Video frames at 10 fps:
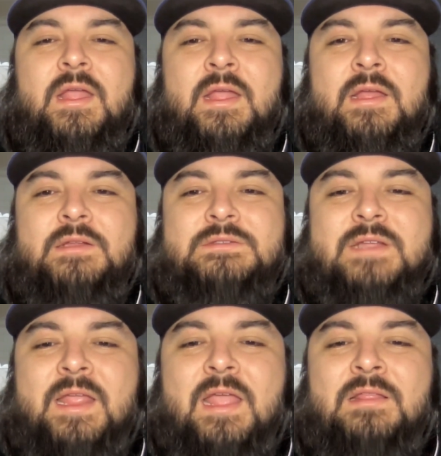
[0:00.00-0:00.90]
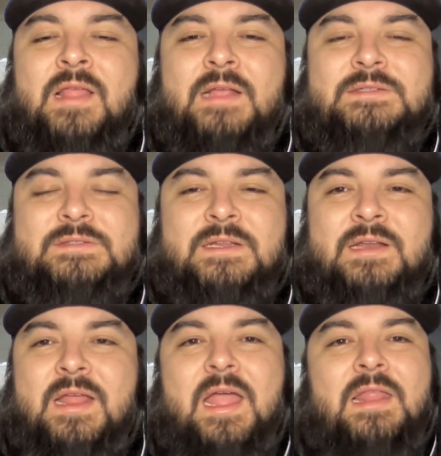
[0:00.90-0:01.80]
and to get less
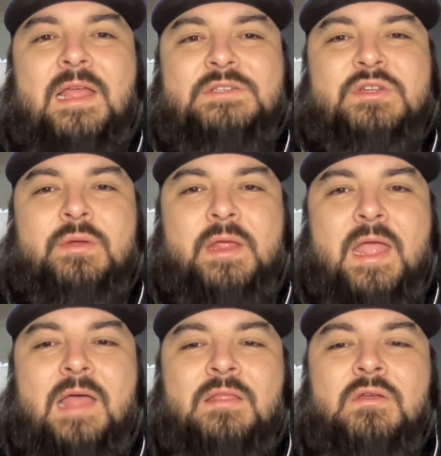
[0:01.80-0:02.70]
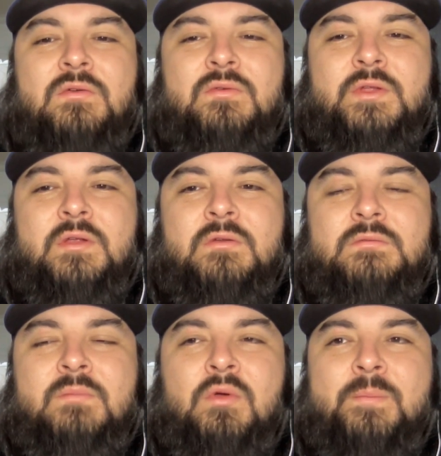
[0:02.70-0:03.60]
than a guy like Joey Gallo, who
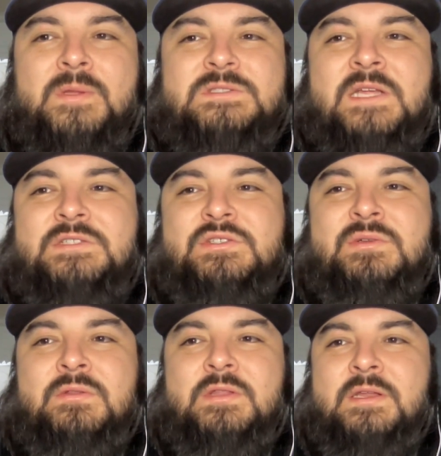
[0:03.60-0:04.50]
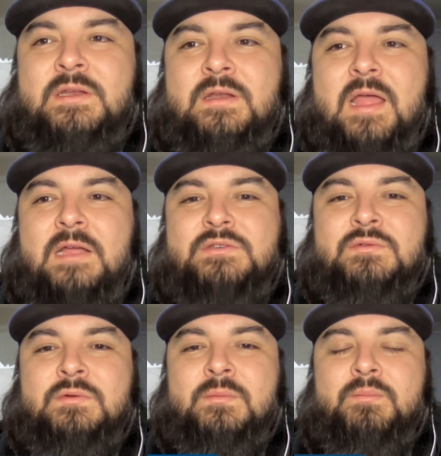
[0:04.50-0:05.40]
you're more potential than
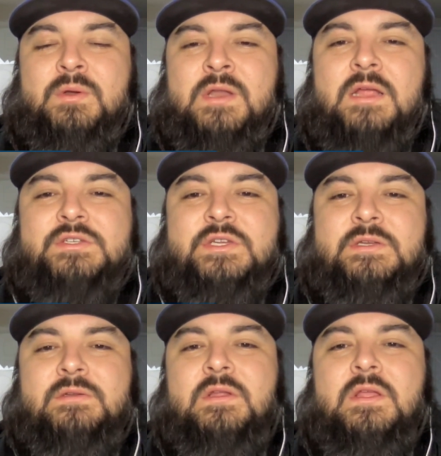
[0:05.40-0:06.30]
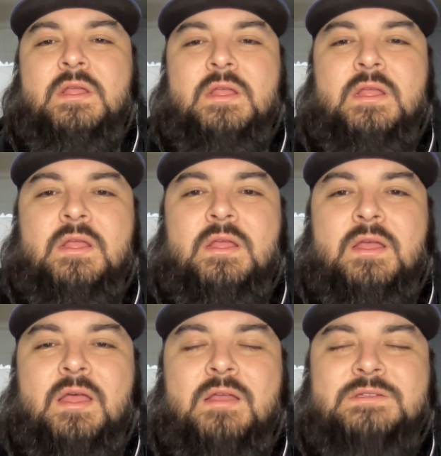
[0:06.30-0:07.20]
actual production,
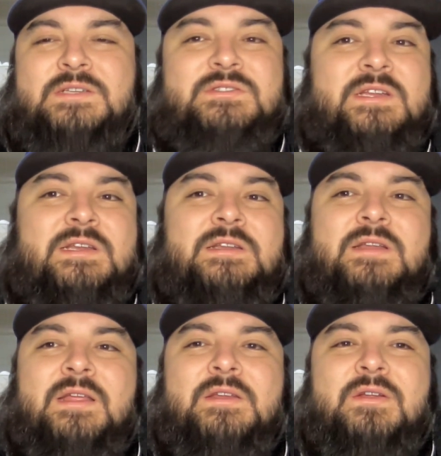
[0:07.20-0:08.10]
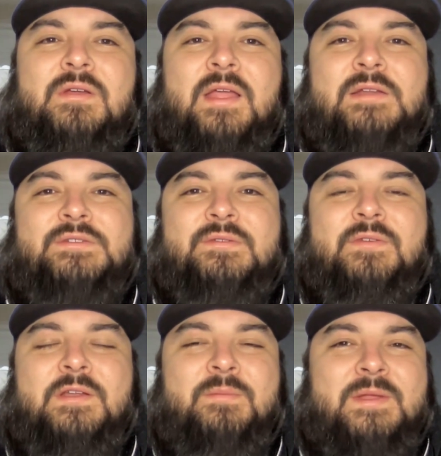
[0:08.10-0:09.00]
is interesting. And Andrew
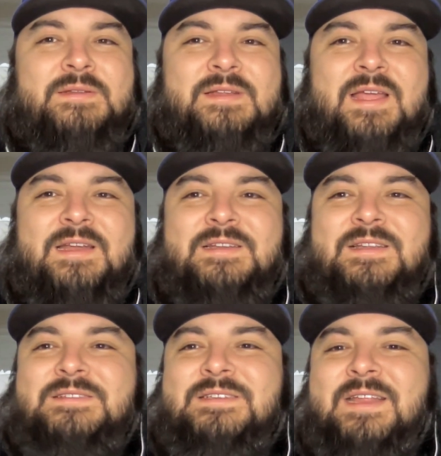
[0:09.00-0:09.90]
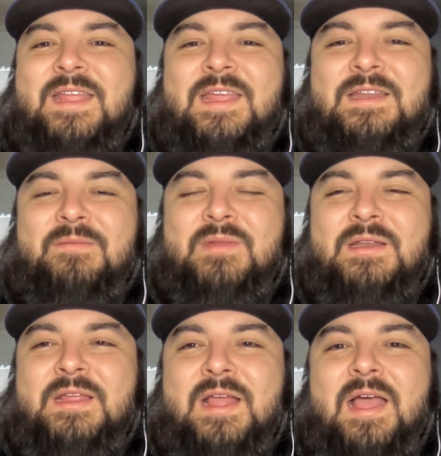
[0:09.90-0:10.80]
Friedman kind of does it again. I
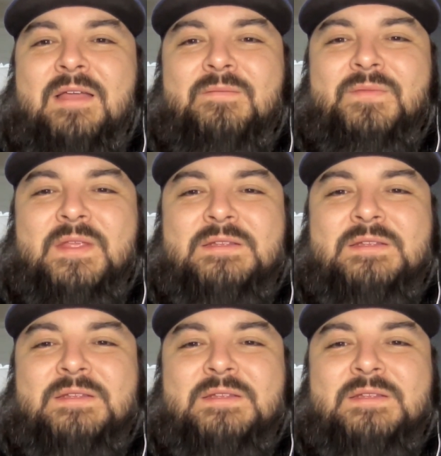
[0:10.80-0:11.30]
mean, he got